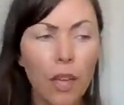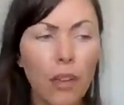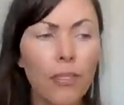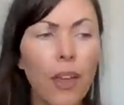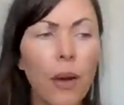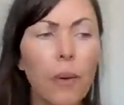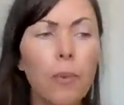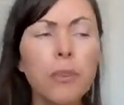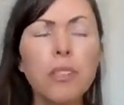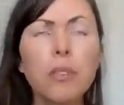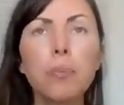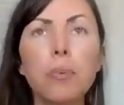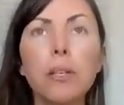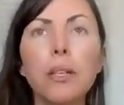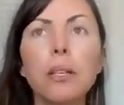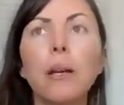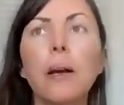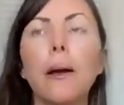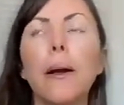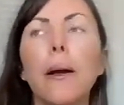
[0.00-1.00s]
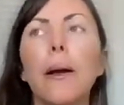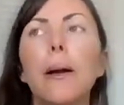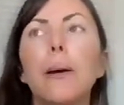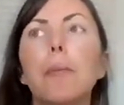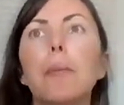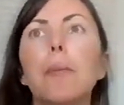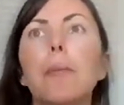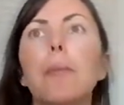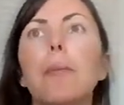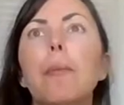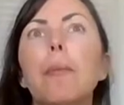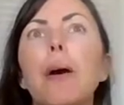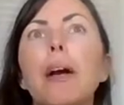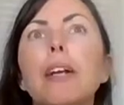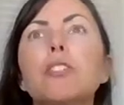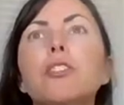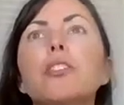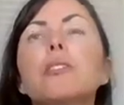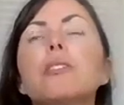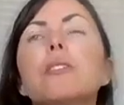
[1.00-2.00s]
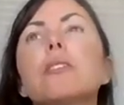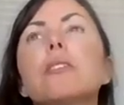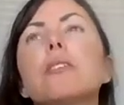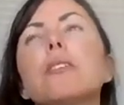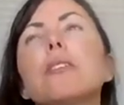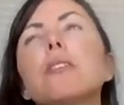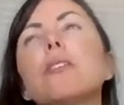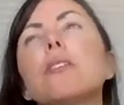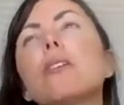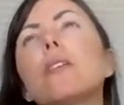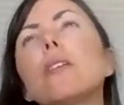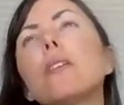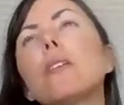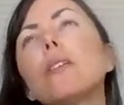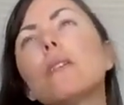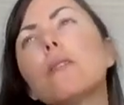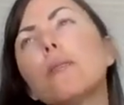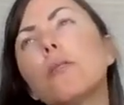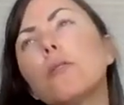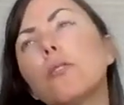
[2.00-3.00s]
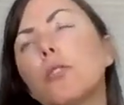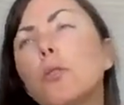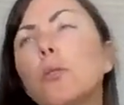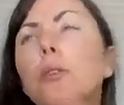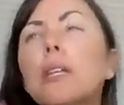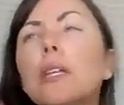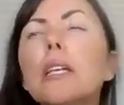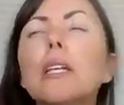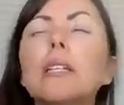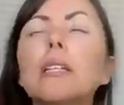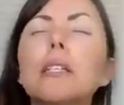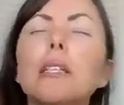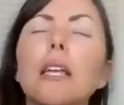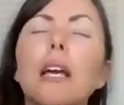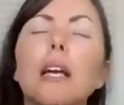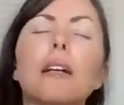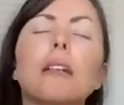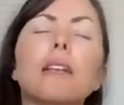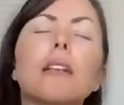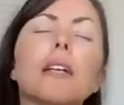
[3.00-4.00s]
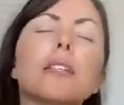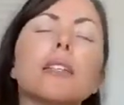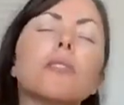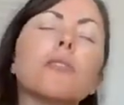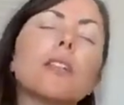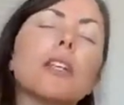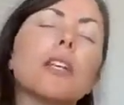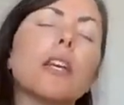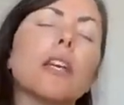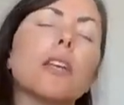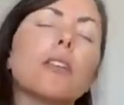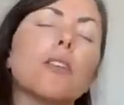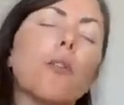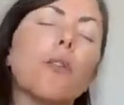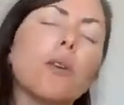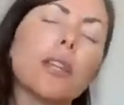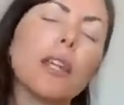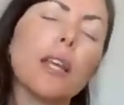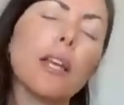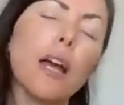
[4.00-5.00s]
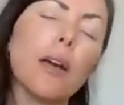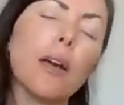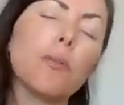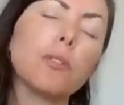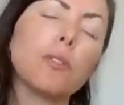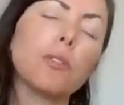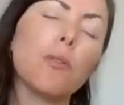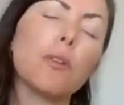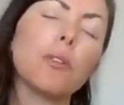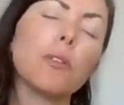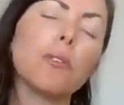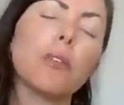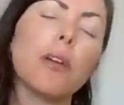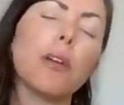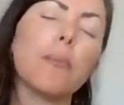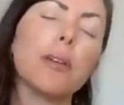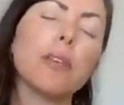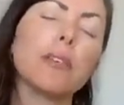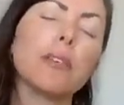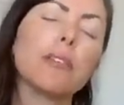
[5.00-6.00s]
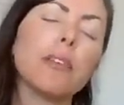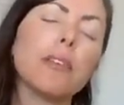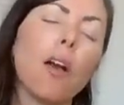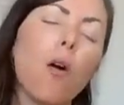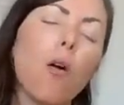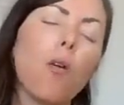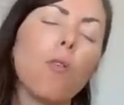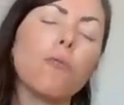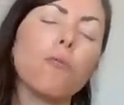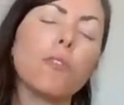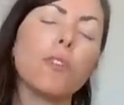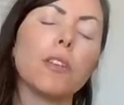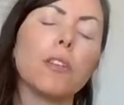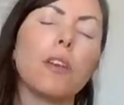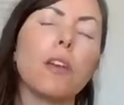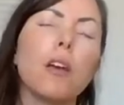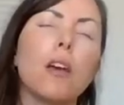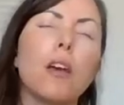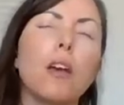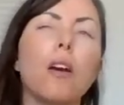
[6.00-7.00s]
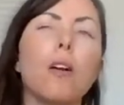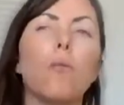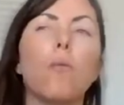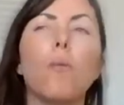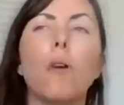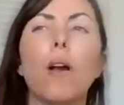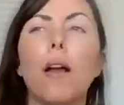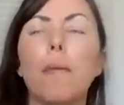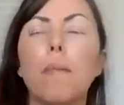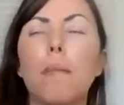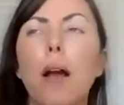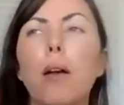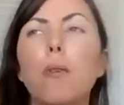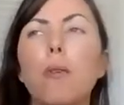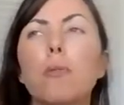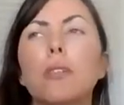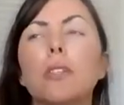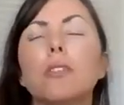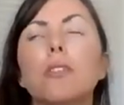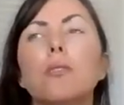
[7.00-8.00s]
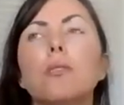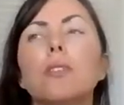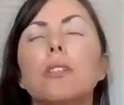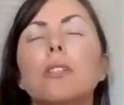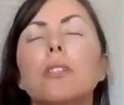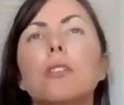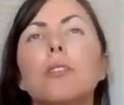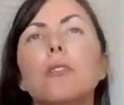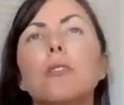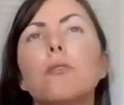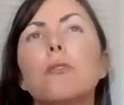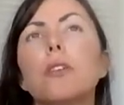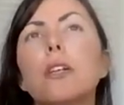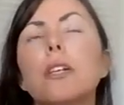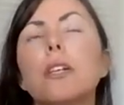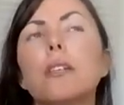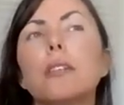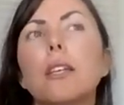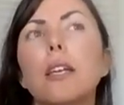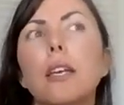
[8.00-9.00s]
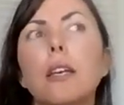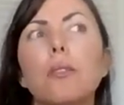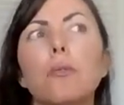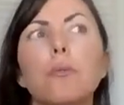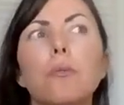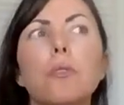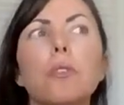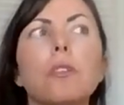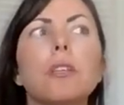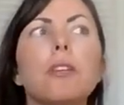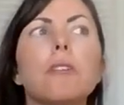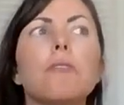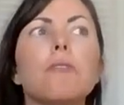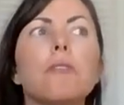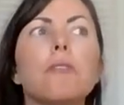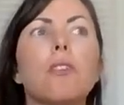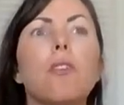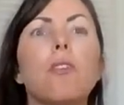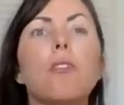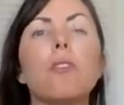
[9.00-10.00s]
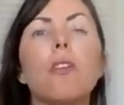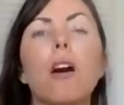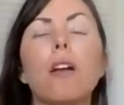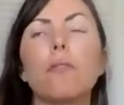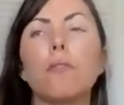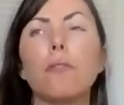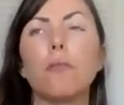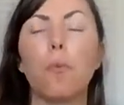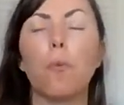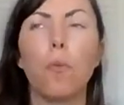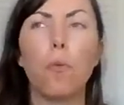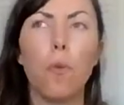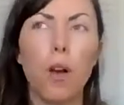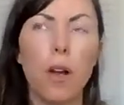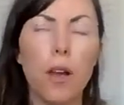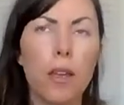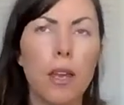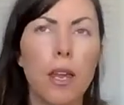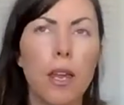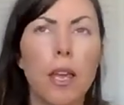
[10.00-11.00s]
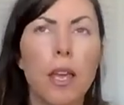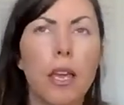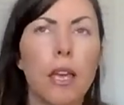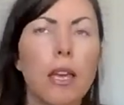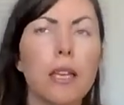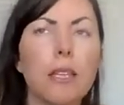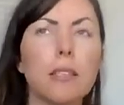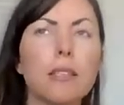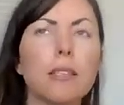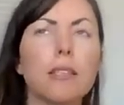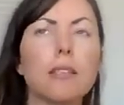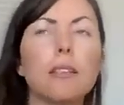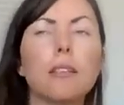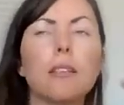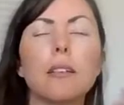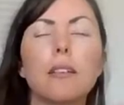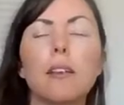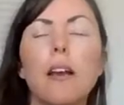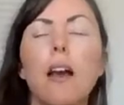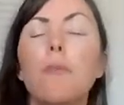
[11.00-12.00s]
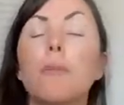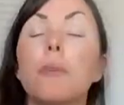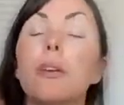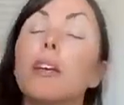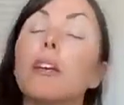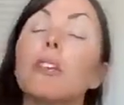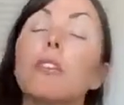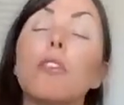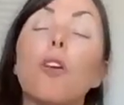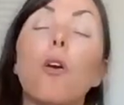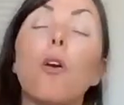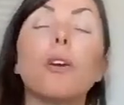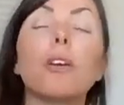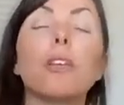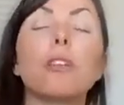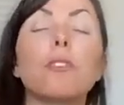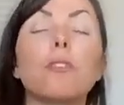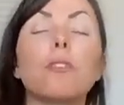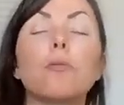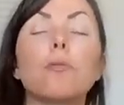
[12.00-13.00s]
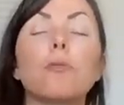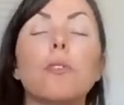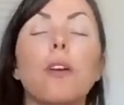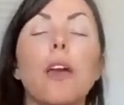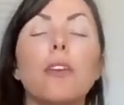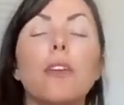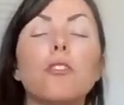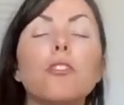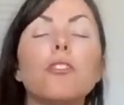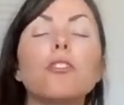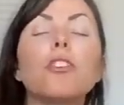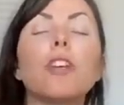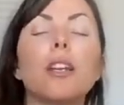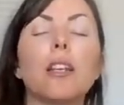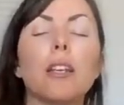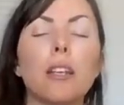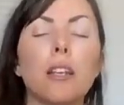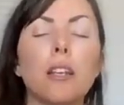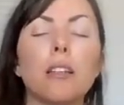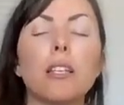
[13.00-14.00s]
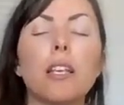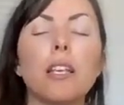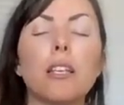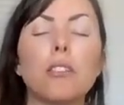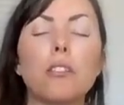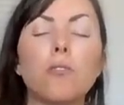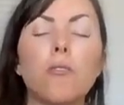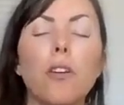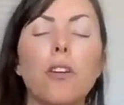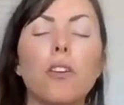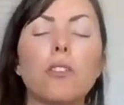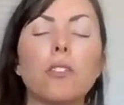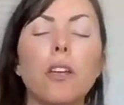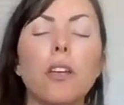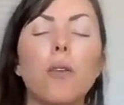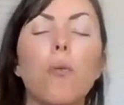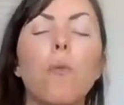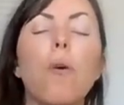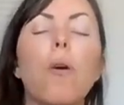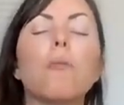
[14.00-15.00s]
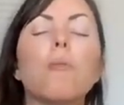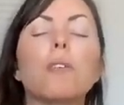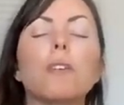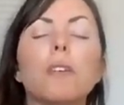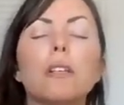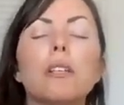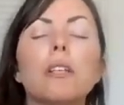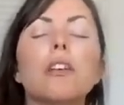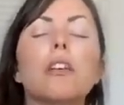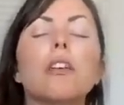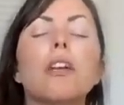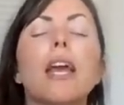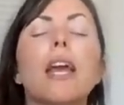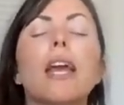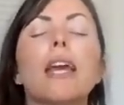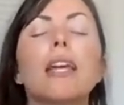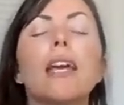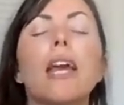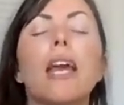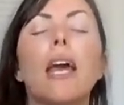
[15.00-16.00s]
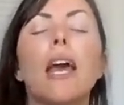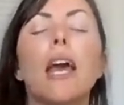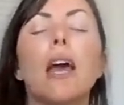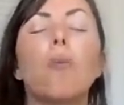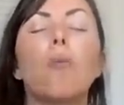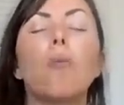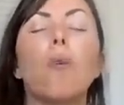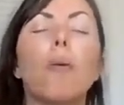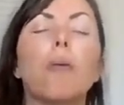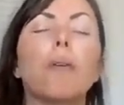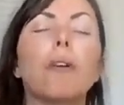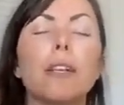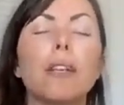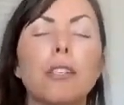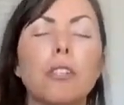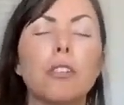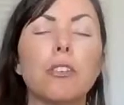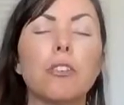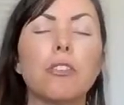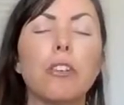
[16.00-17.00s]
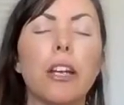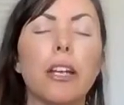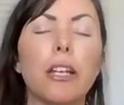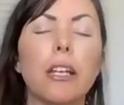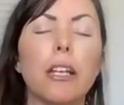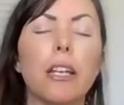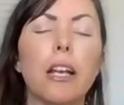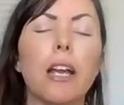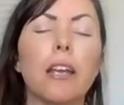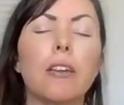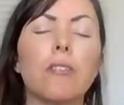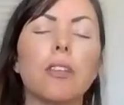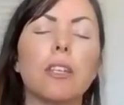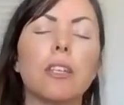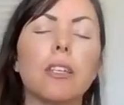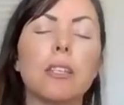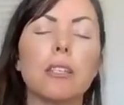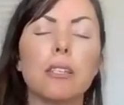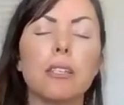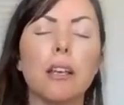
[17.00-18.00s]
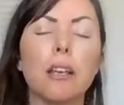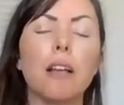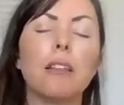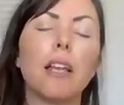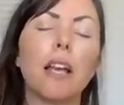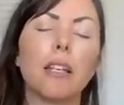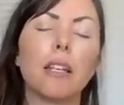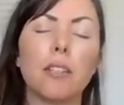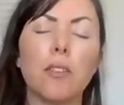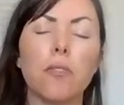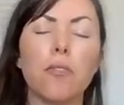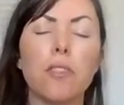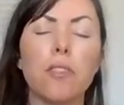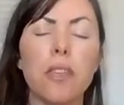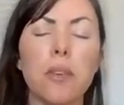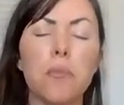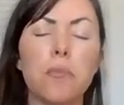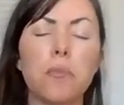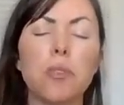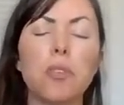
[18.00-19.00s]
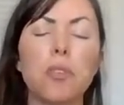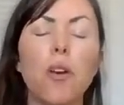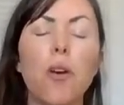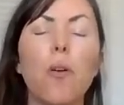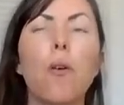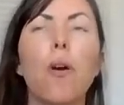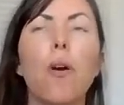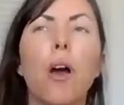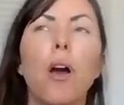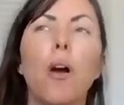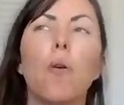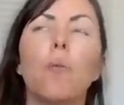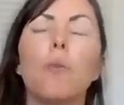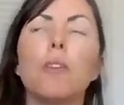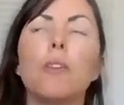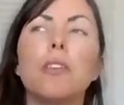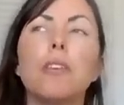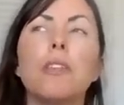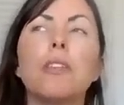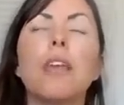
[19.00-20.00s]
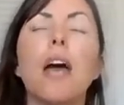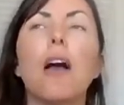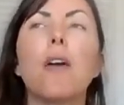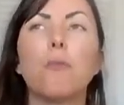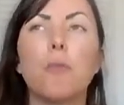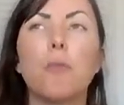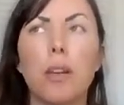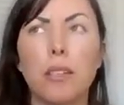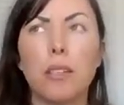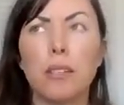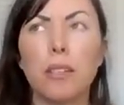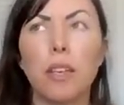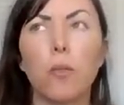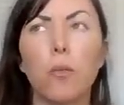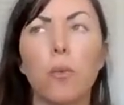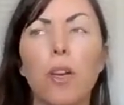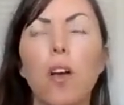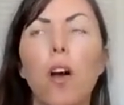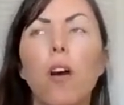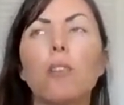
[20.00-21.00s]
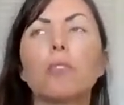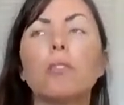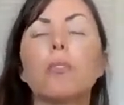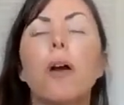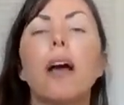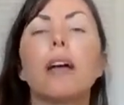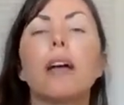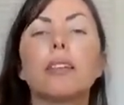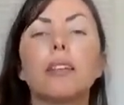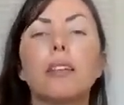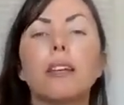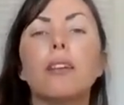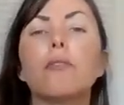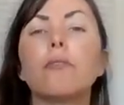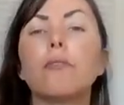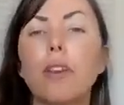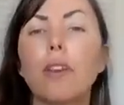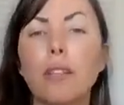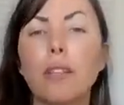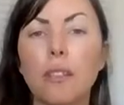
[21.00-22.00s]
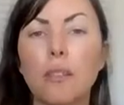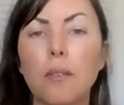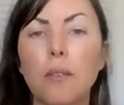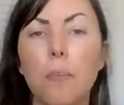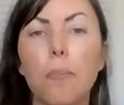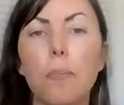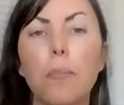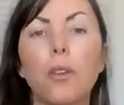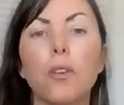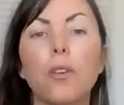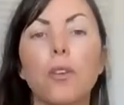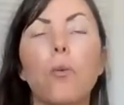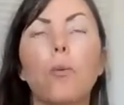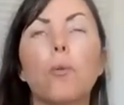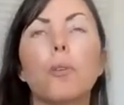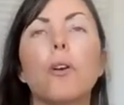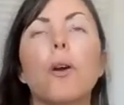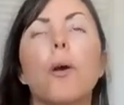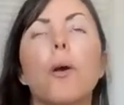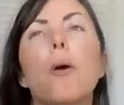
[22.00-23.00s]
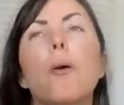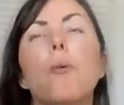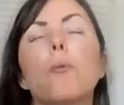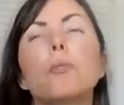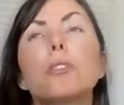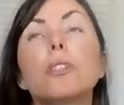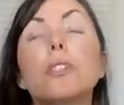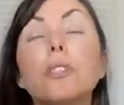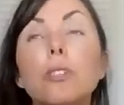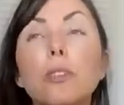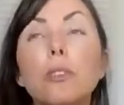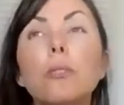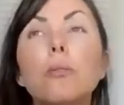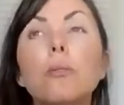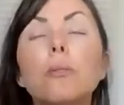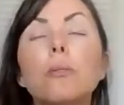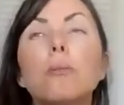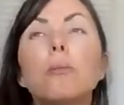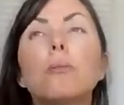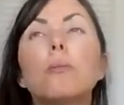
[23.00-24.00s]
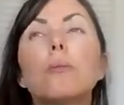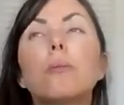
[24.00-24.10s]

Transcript: that was a big, I just tuning into that collectively, knowing that I was going through that myself and where I'm at really tuned into the grids, I can really feel a lot of what is coming and going energetically as far as like what we're clearing, what we're integrating, collective themes. So within that resting, we also had to confront some, you know, we're still